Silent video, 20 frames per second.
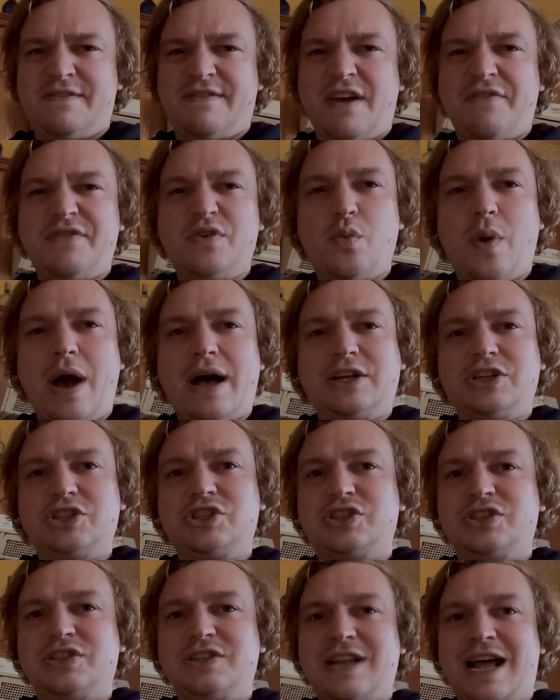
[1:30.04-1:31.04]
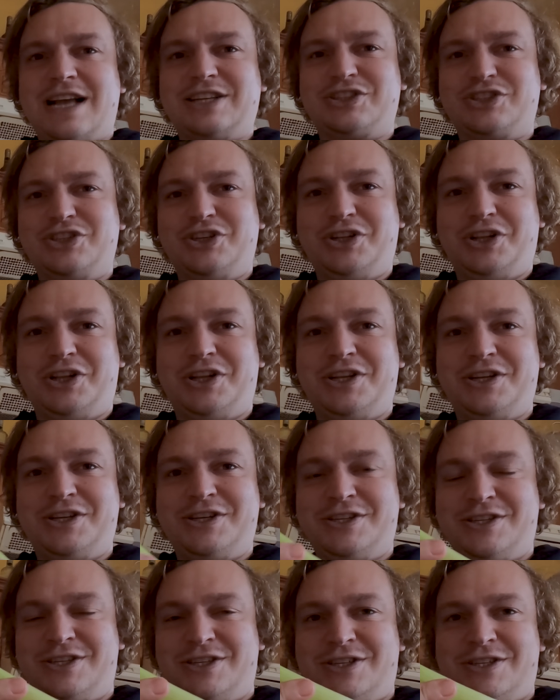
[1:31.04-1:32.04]
Very Welsh. National
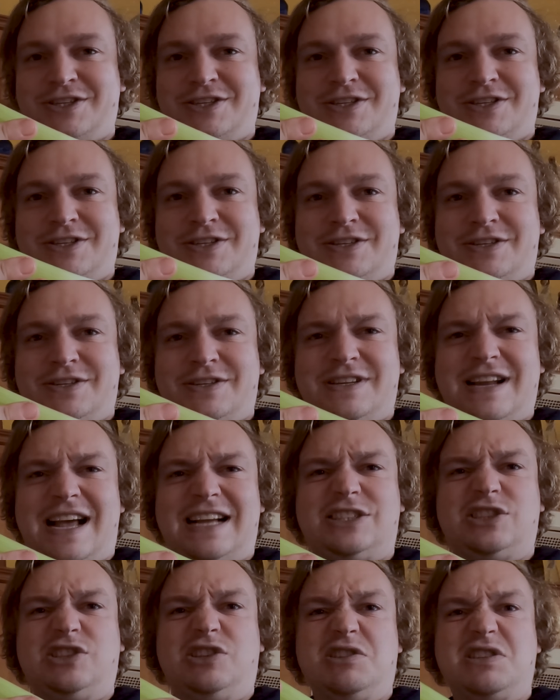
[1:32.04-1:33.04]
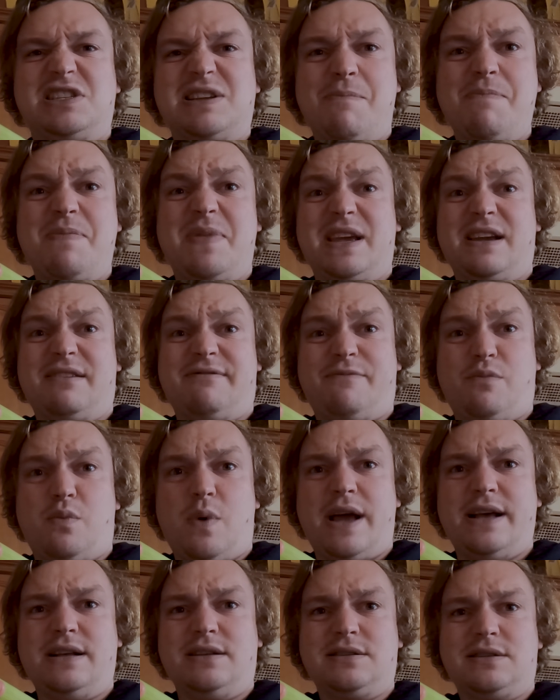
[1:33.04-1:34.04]
something of
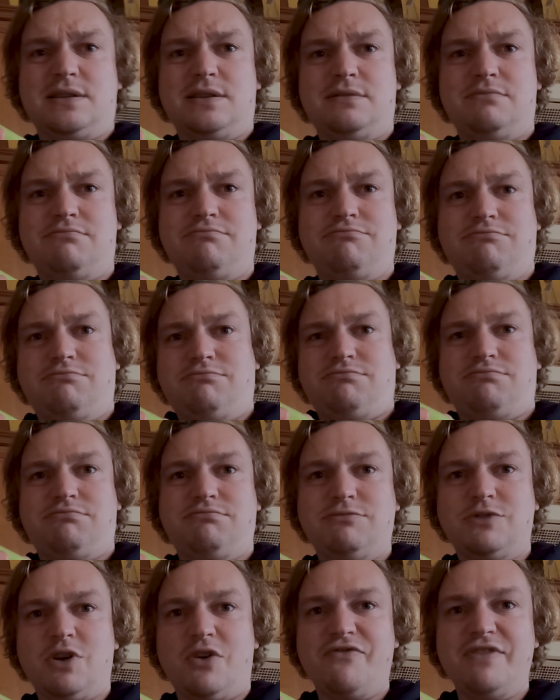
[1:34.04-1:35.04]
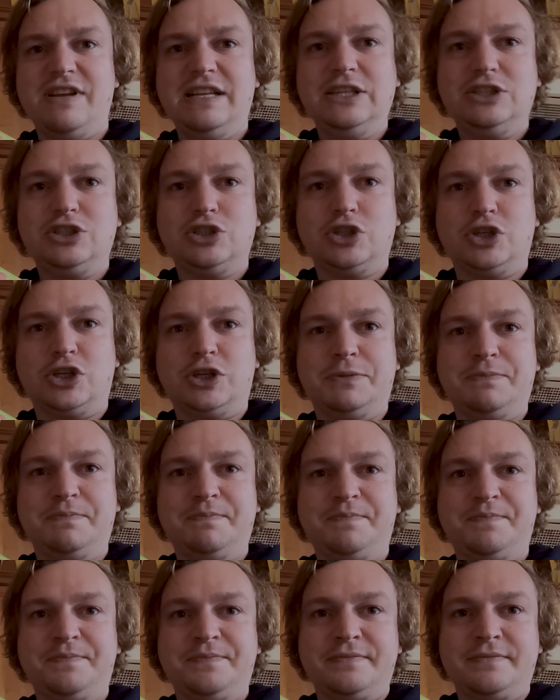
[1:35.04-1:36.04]
Wales. Not really sure.
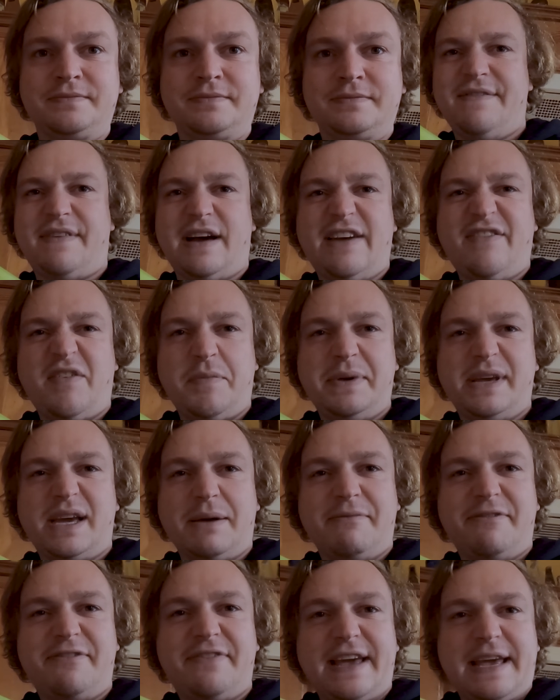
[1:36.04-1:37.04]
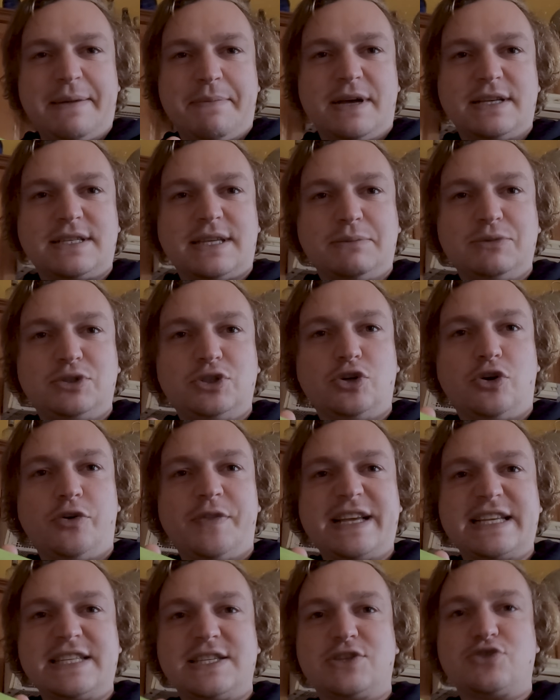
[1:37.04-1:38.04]
If I ever become famous, I'm sure
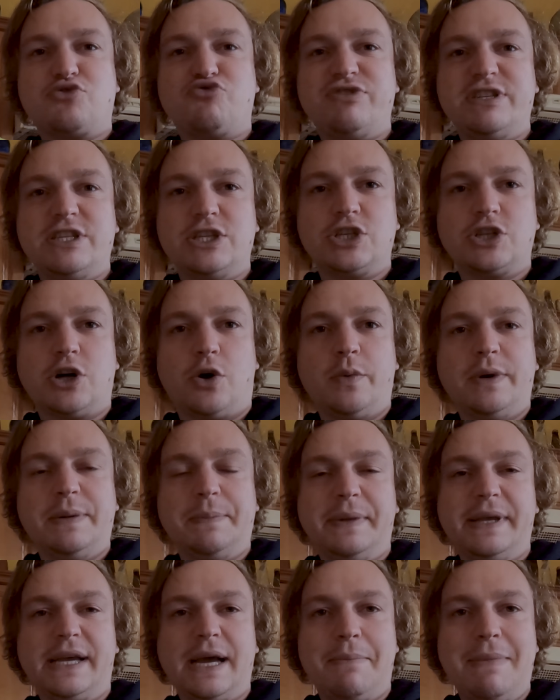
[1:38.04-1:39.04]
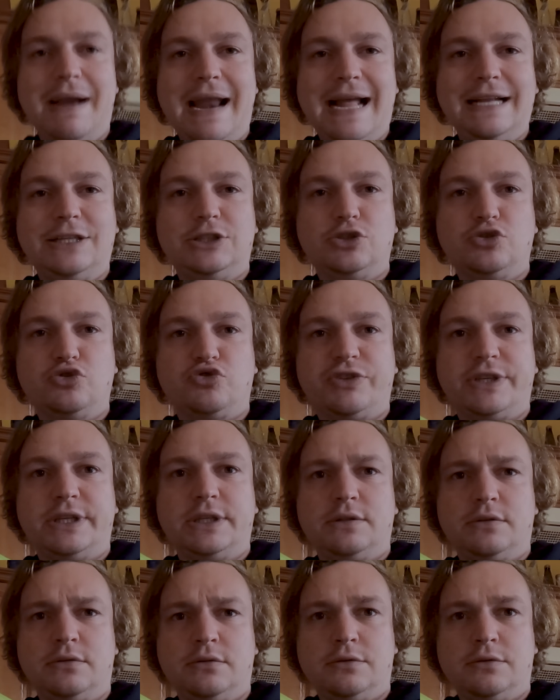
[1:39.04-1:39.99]
this screenshot will become legendary.